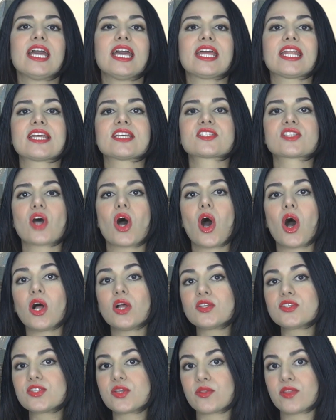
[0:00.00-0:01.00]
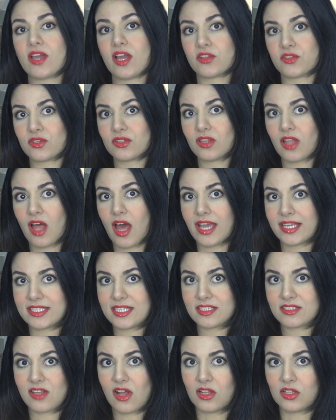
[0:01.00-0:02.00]
It is also the underlying
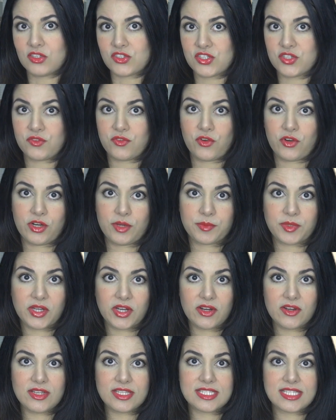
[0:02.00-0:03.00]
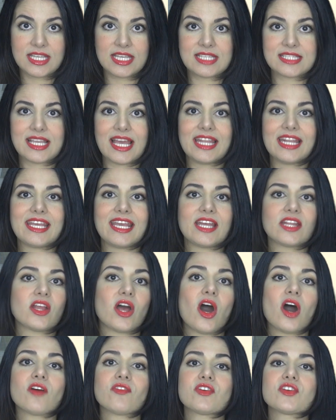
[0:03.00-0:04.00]
technology for cryptocurrencies and it can
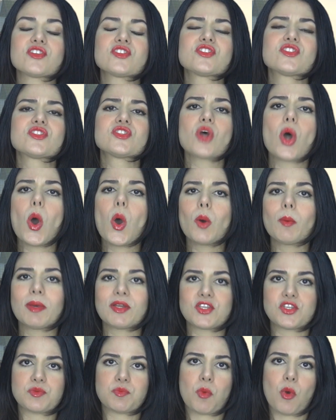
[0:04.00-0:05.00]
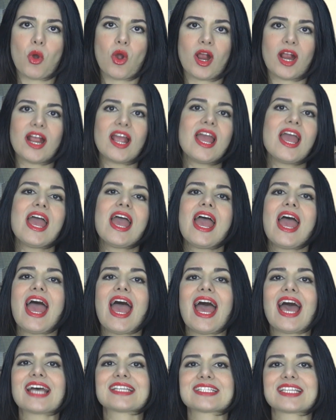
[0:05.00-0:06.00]
offer so much more
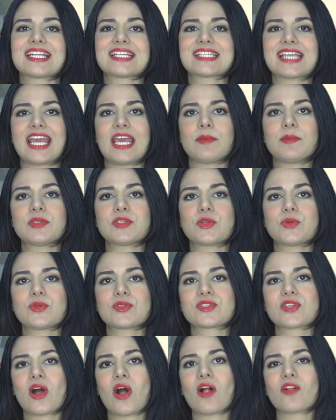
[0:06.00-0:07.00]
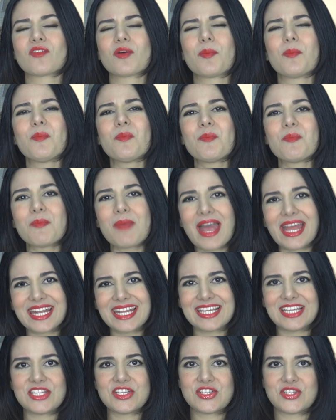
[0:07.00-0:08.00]
as it is aiming to resolve
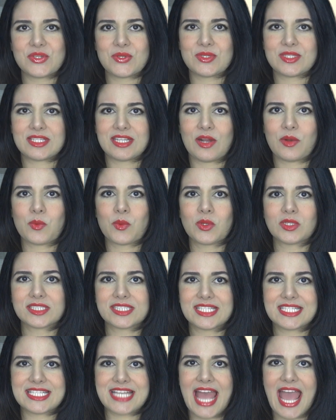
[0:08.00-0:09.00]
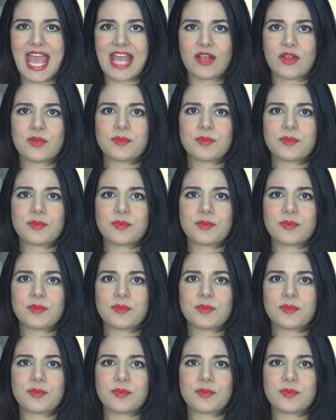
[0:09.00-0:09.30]
many issues in our world today.